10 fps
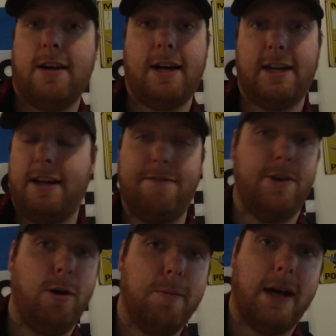I can have
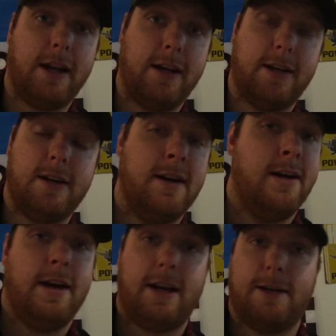no bed on there,
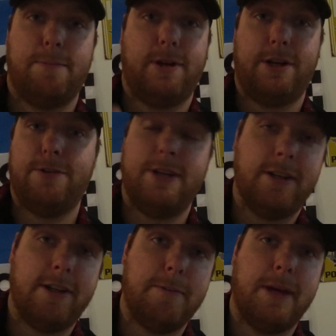I can put a
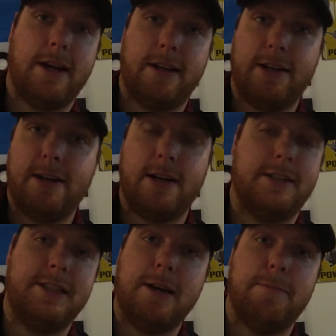utility bed on there, a
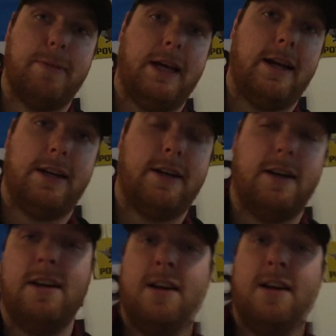dump bed on there,